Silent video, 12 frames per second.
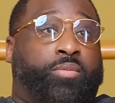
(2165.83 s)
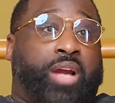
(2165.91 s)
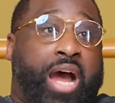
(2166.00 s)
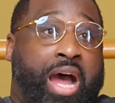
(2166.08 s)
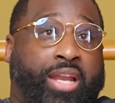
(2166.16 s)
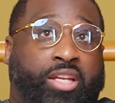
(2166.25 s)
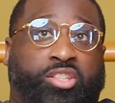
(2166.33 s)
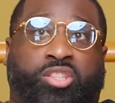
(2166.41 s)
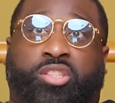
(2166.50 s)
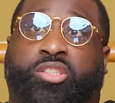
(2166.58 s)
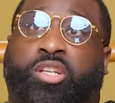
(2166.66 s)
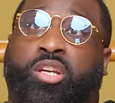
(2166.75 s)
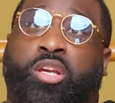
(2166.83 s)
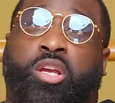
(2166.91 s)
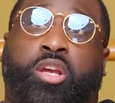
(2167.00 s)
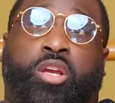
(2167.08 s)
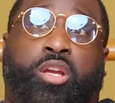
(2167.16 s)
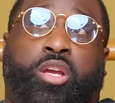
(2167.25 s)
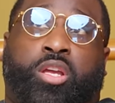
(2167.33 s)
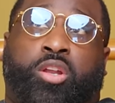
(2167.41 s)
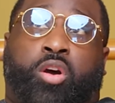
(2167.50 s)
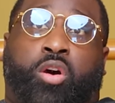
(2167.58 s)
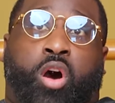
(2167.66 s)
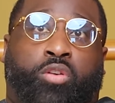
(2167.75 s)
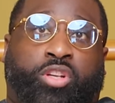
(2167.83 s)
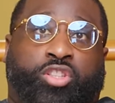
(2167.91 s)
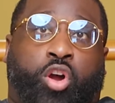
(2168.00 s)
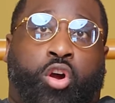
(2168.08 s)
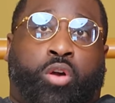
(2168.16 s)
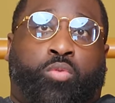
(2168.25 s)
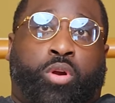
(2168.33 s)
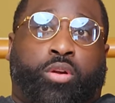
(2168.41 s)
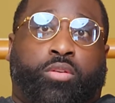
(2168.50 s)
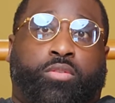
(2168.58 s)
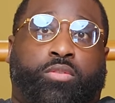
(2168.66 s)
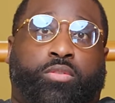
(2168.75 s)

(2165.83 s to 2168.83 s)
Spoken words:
from mm-hmm. God, and just, you know, all this hard work